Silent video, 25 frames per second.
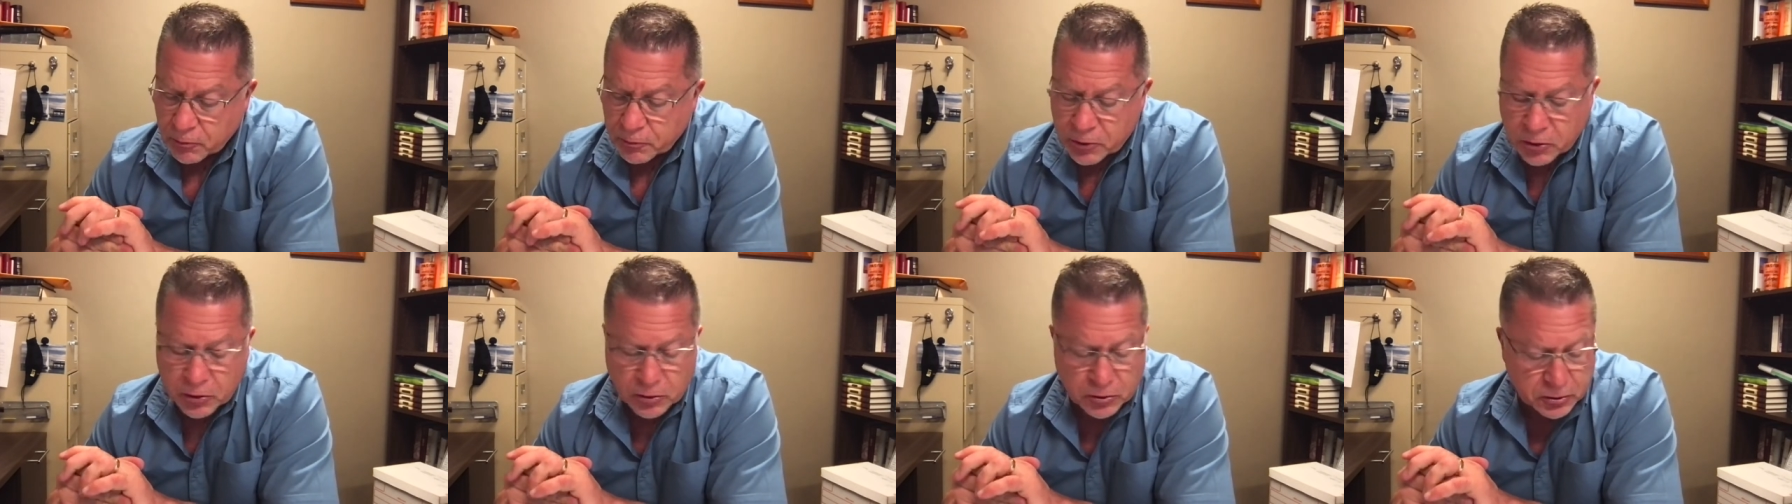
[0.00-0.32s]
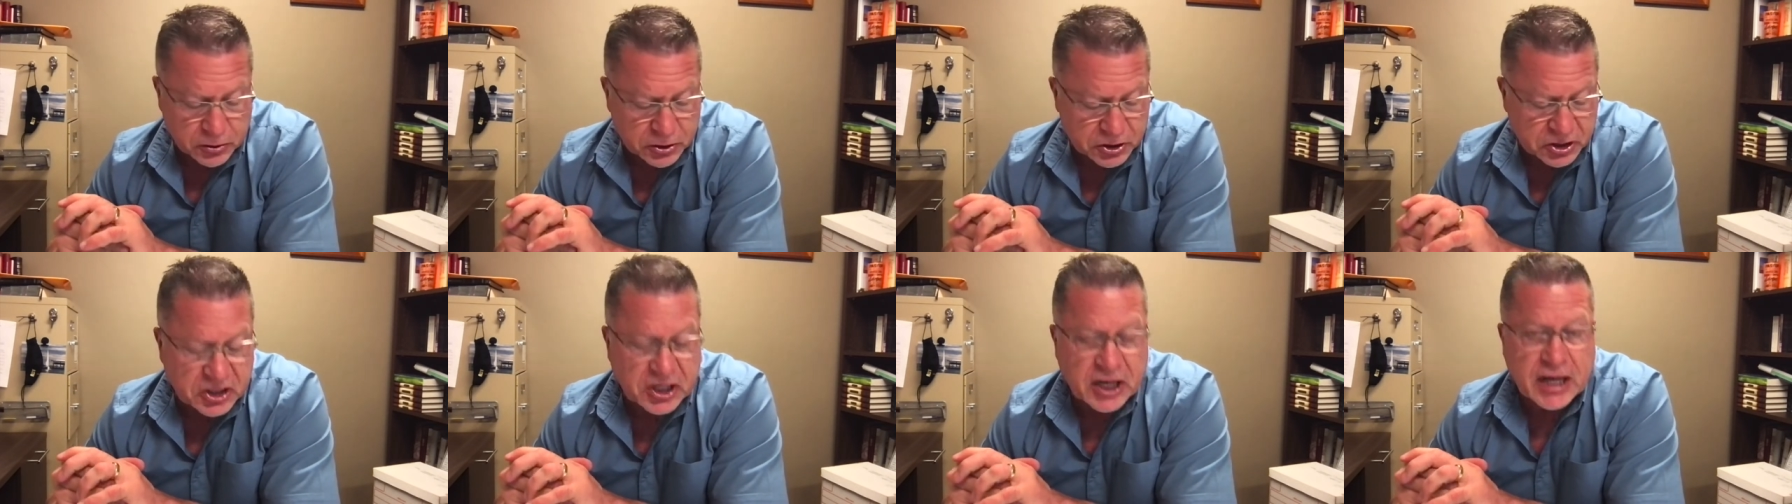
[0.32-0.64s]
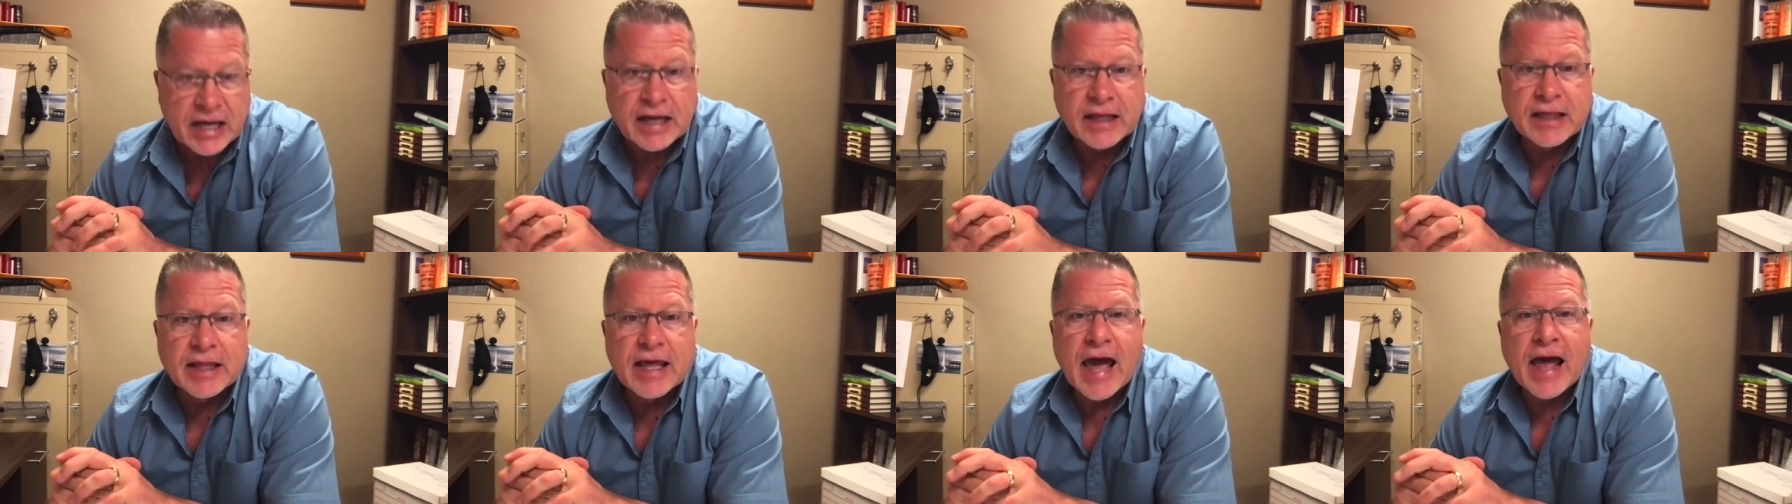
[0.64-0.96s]
you're
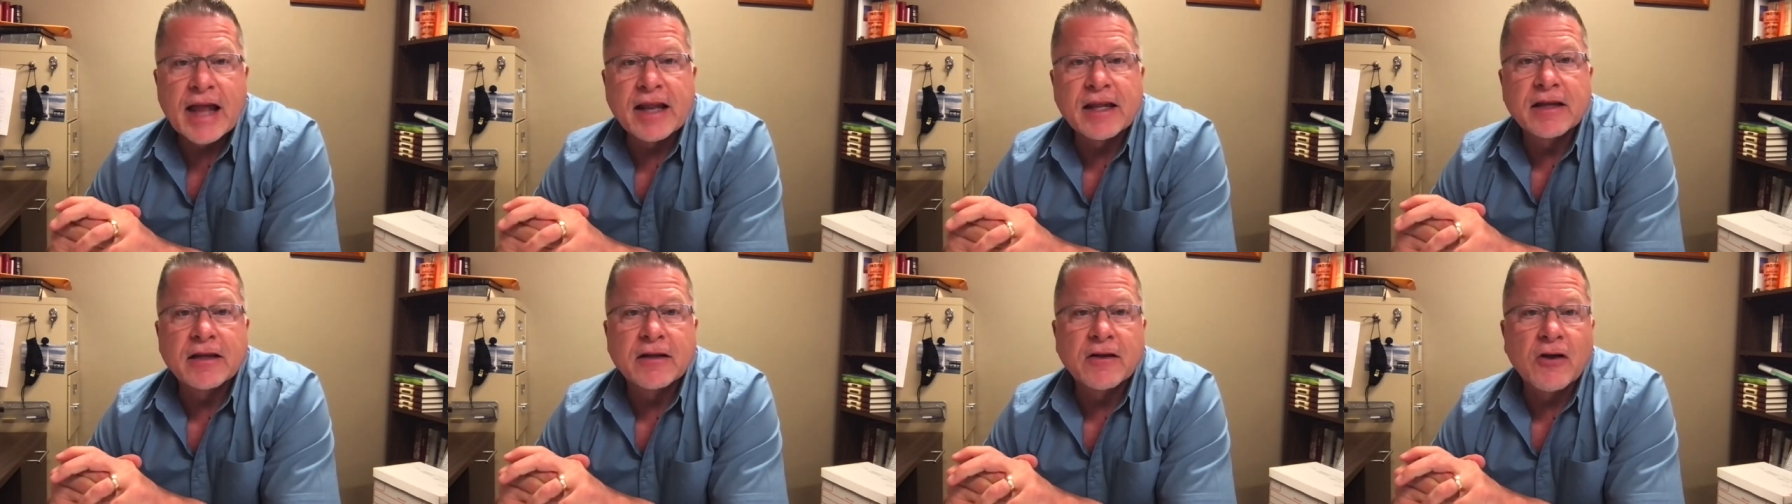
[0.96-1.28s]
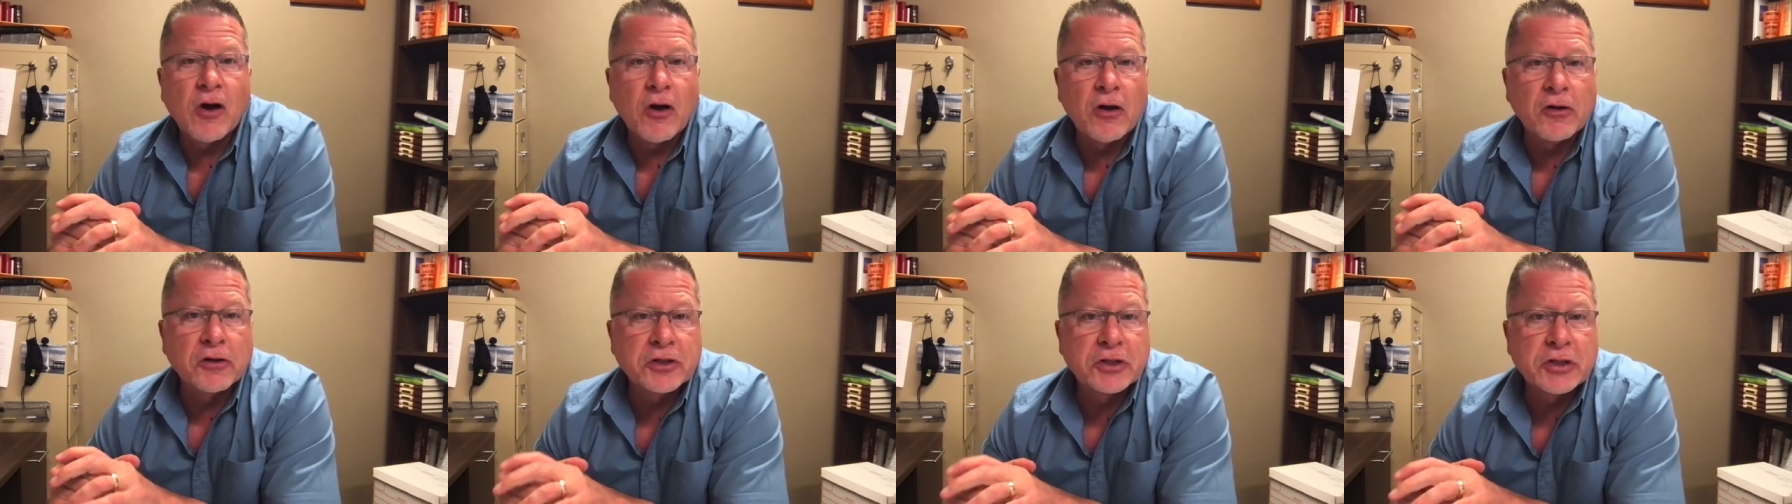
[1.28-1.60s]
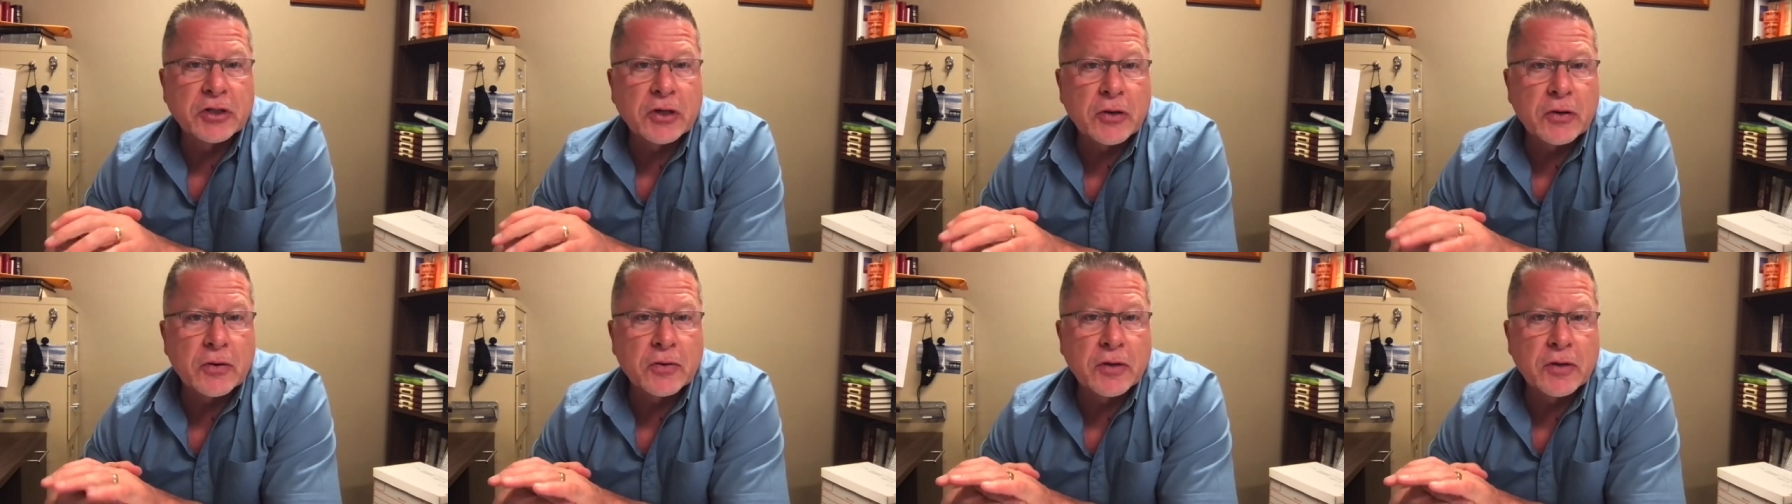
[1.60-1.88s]
seeing that also,